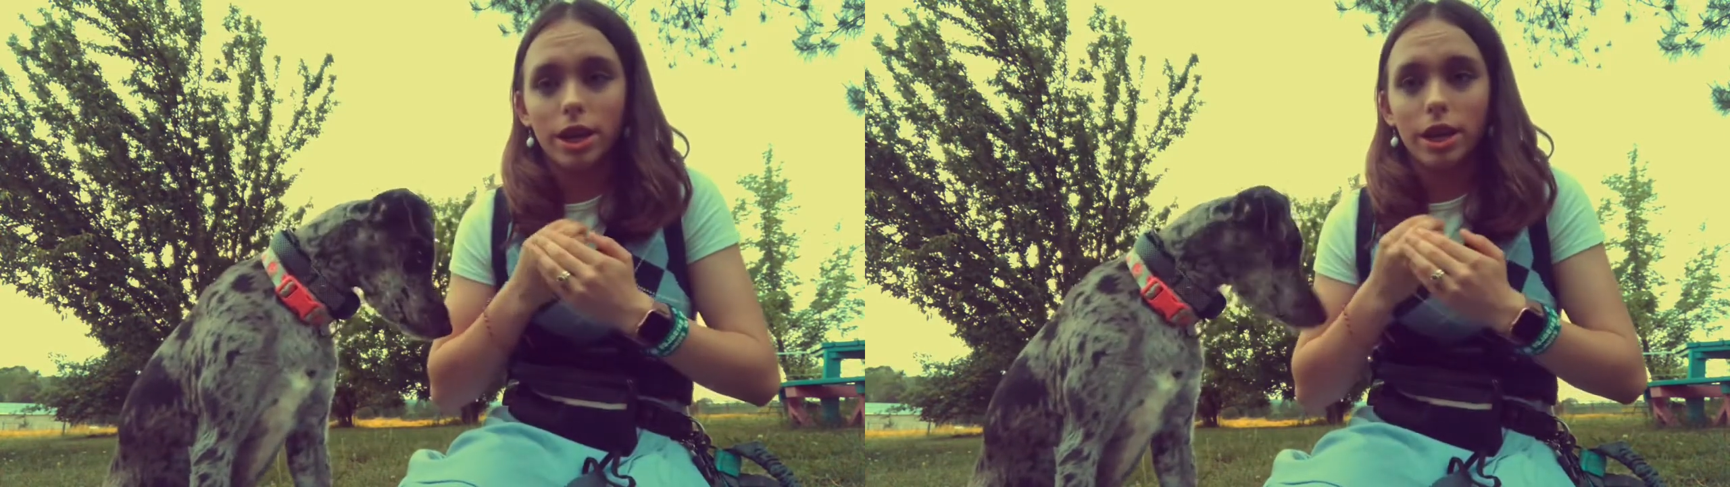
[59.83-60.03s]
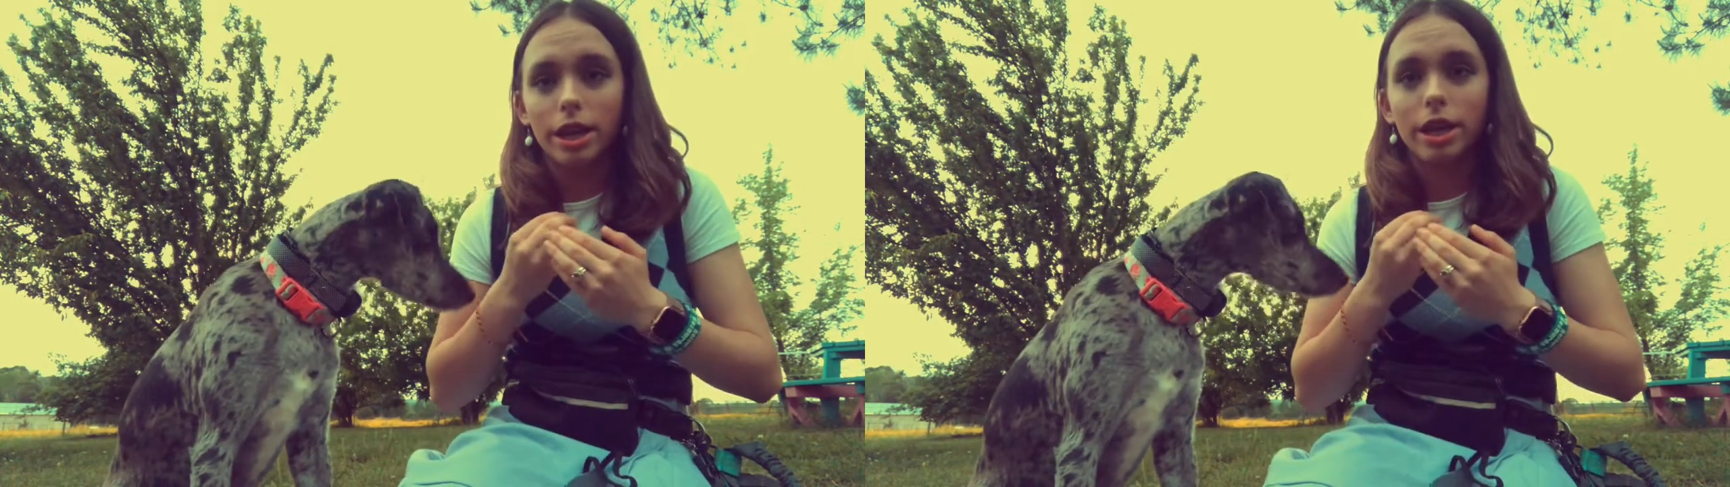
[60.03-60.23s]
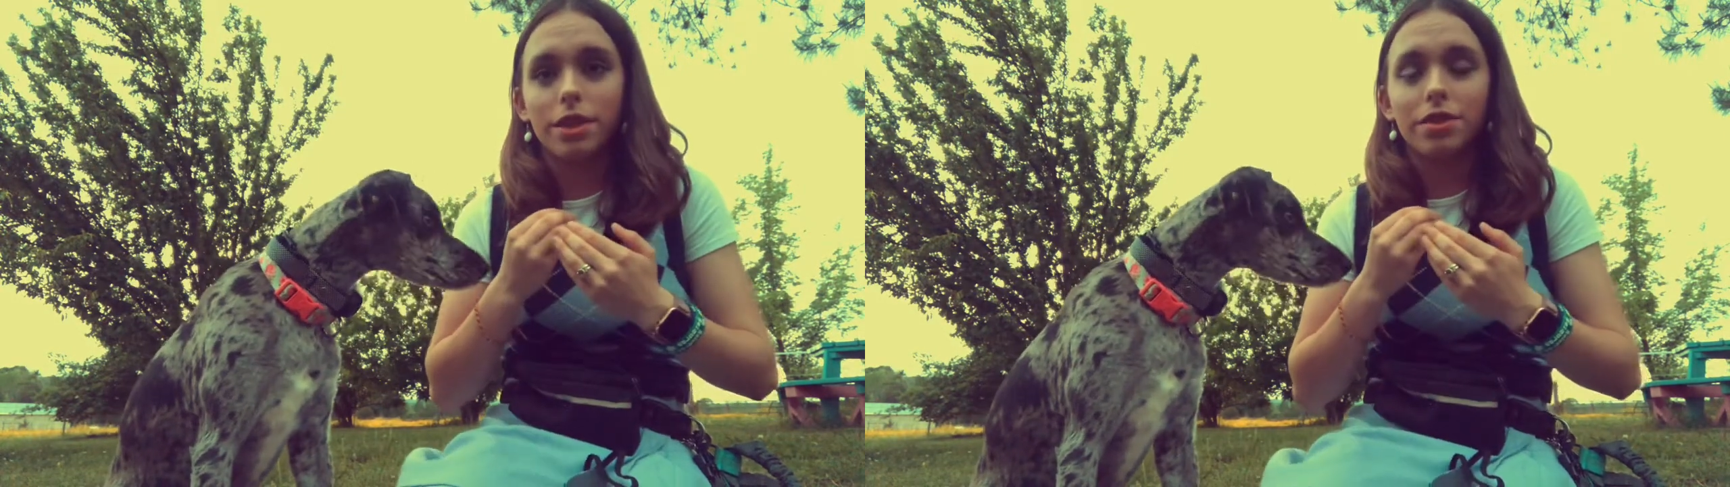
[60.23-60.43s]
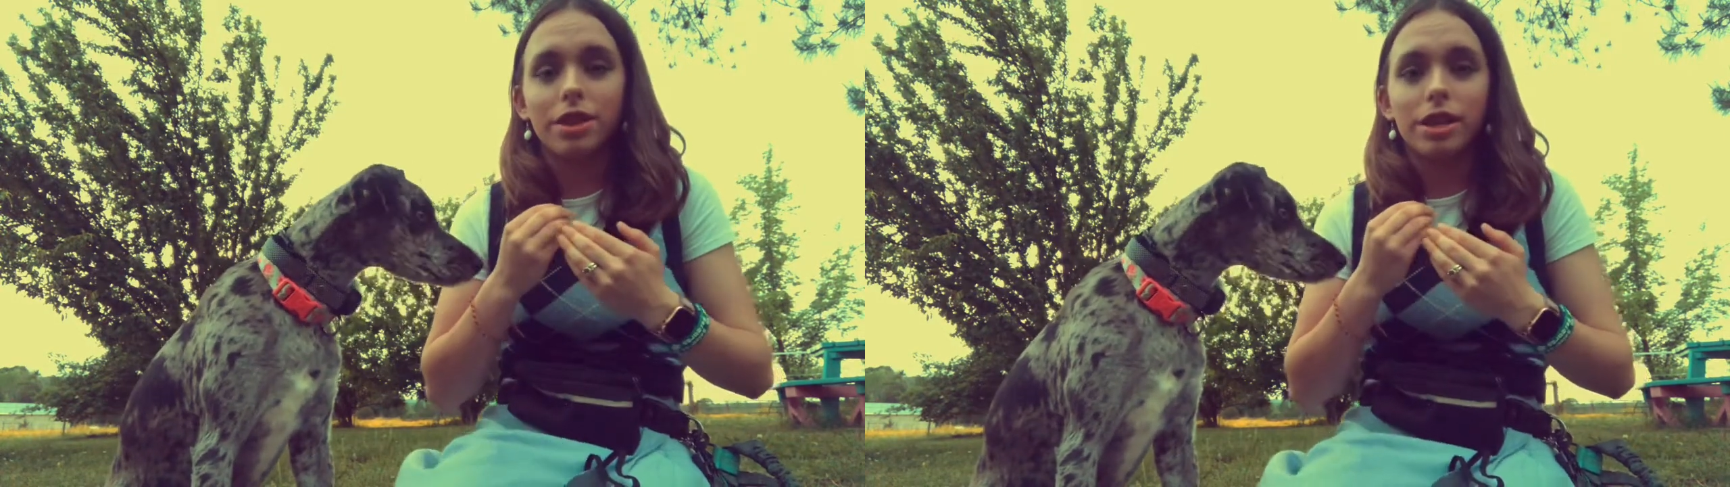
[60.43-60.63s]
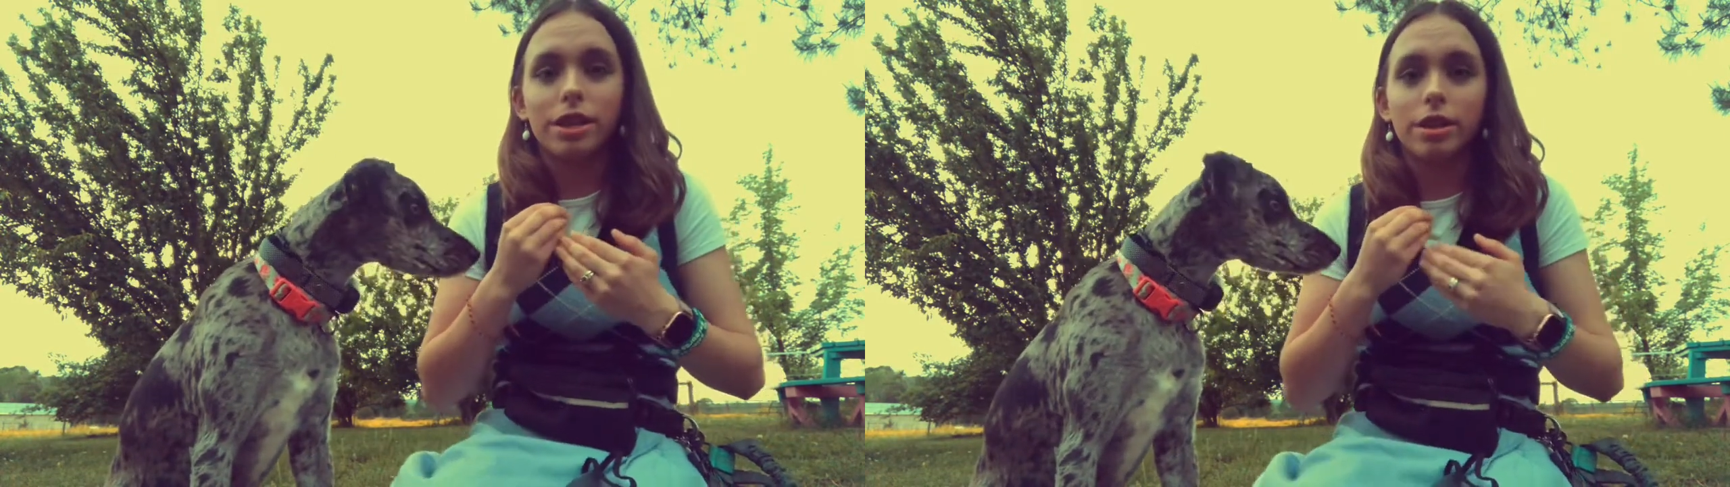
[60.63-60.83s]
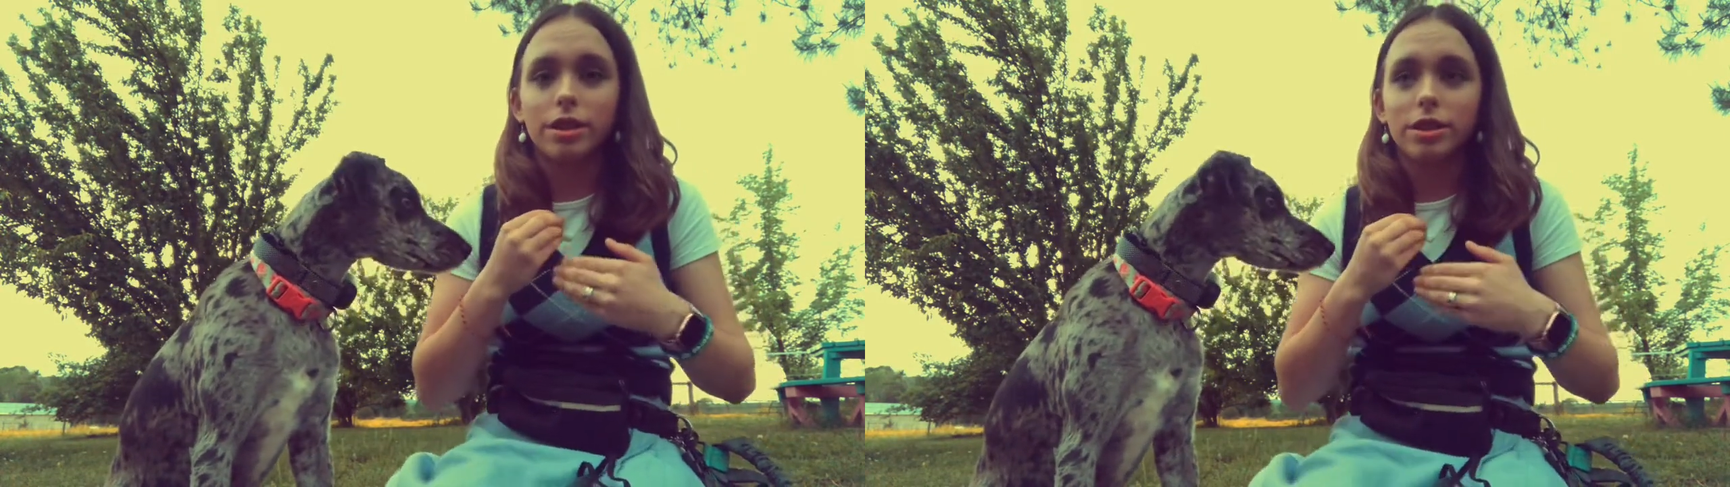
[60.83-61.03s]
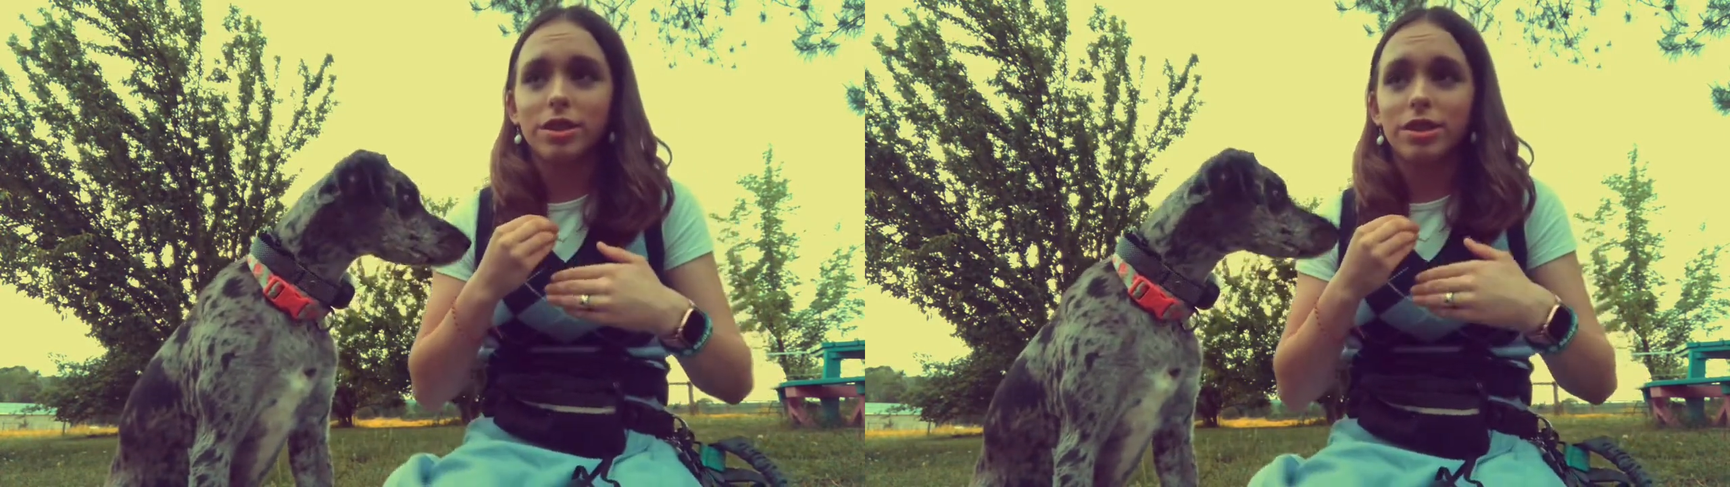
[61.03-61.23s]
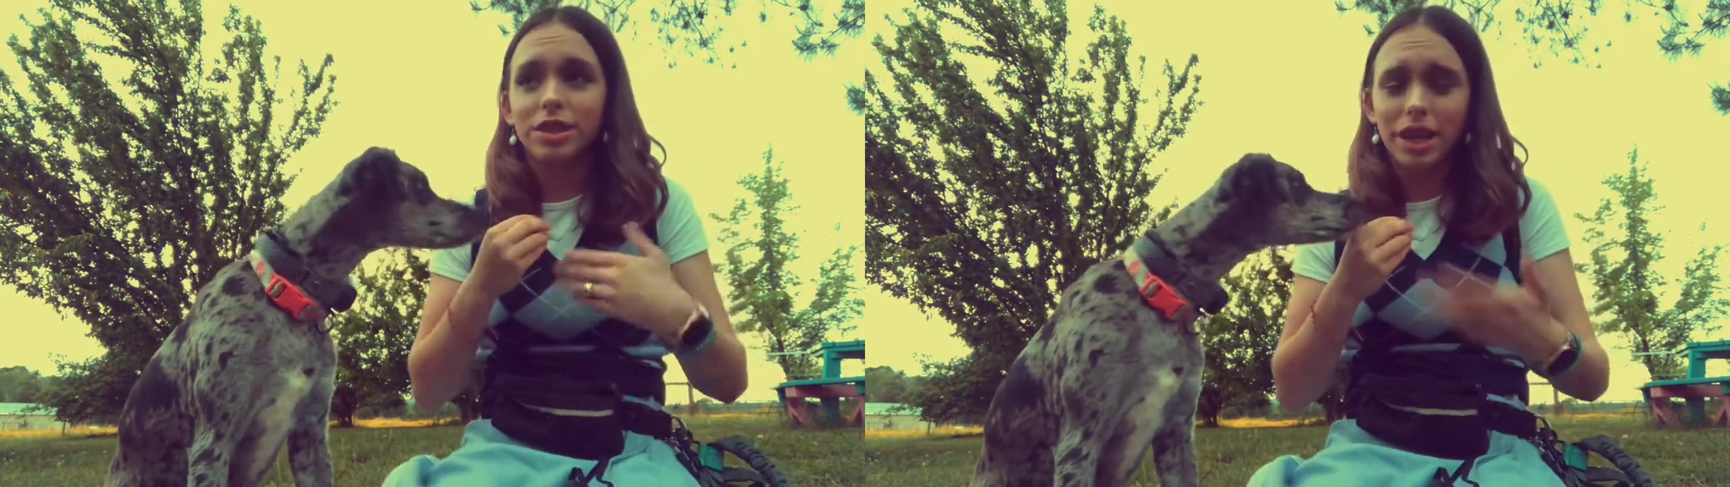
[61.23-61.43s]
in the
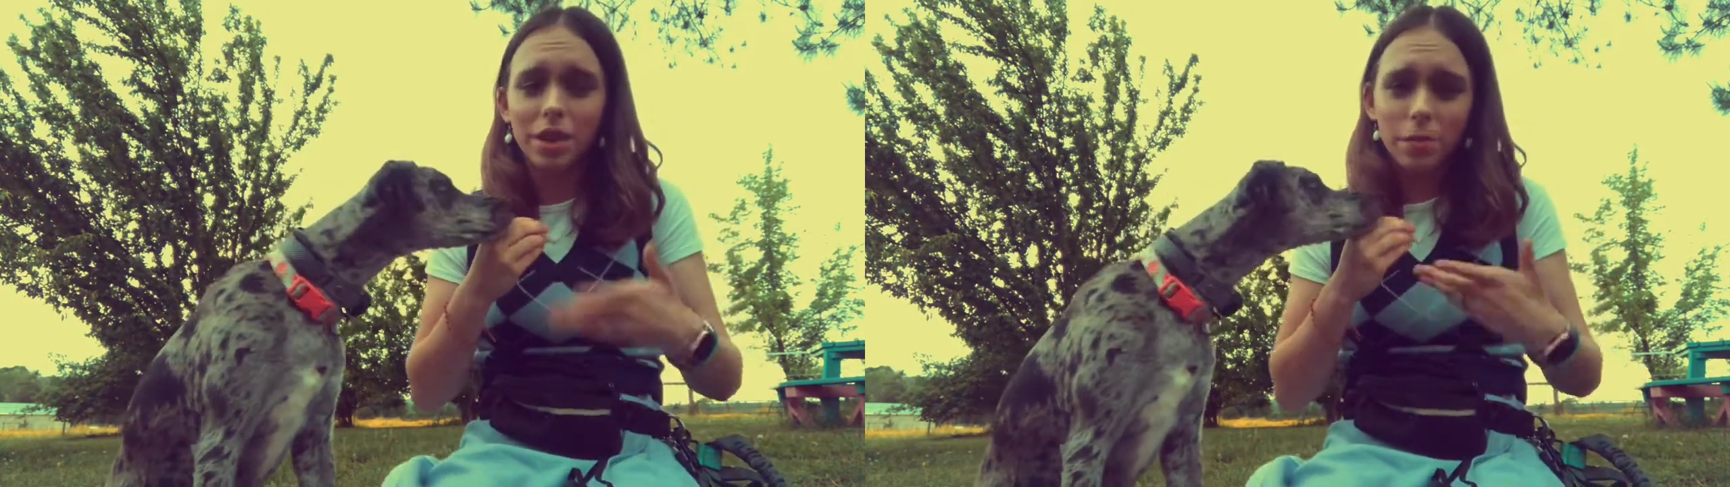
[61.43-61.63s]
second